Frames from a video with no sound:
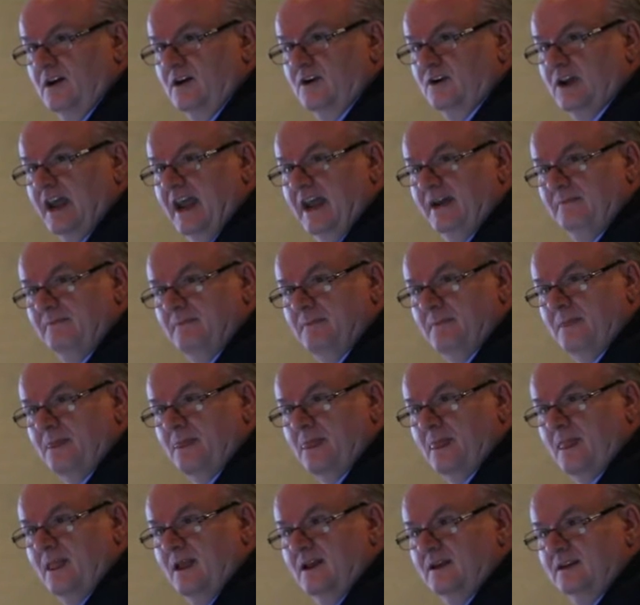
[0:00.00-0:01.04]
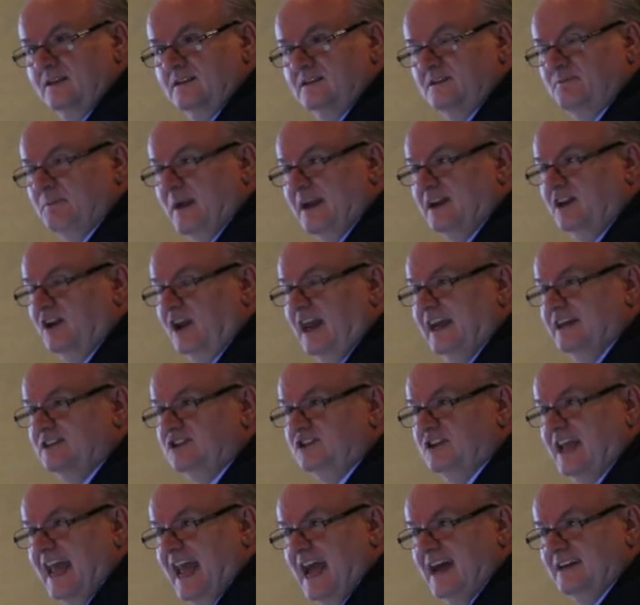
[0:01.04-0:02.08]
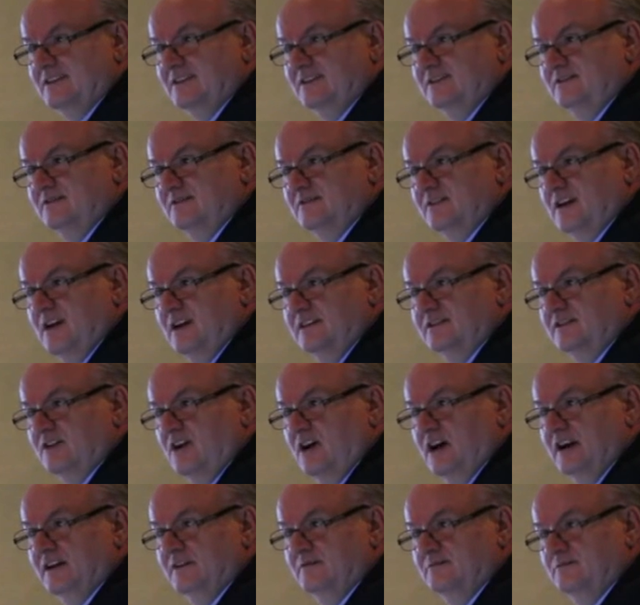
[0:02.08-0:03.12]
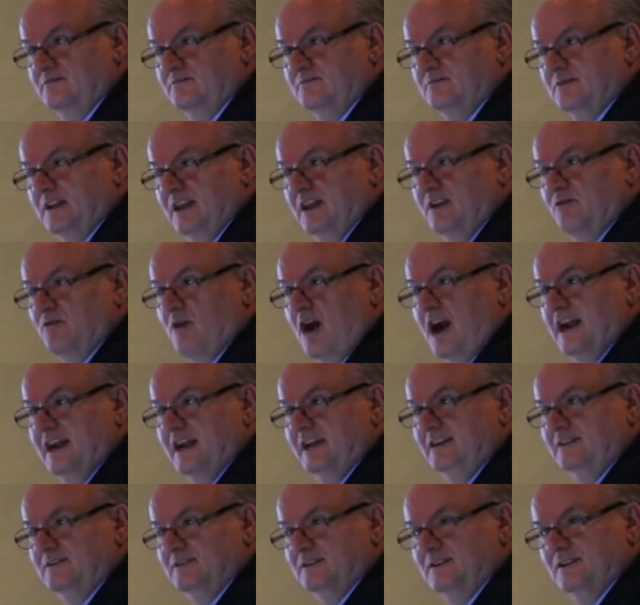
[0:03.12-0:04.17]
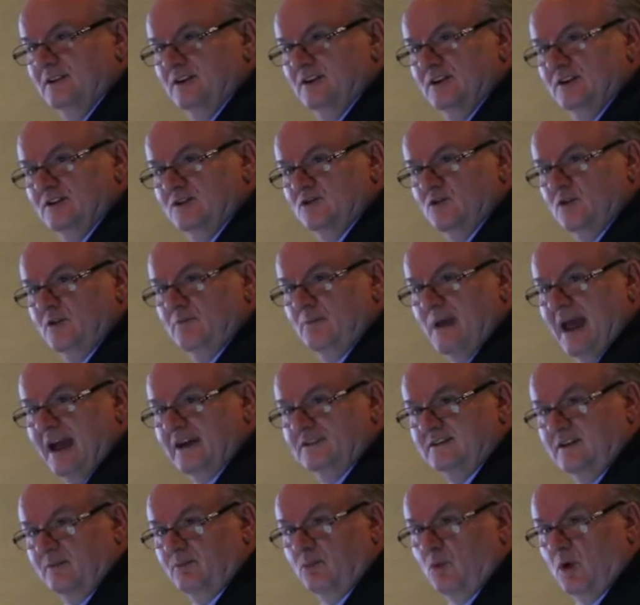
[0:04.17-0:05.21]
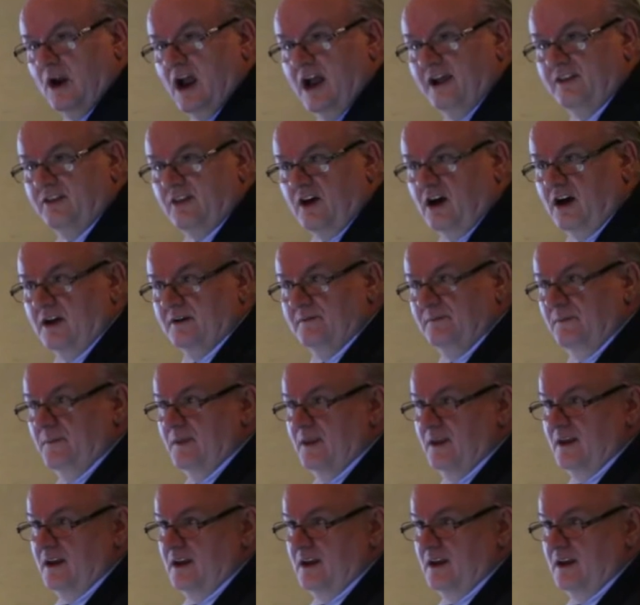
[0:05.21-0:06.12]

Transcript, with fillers: Okay. Speculation has it, I saw it in writing, sort of backs up what I thought.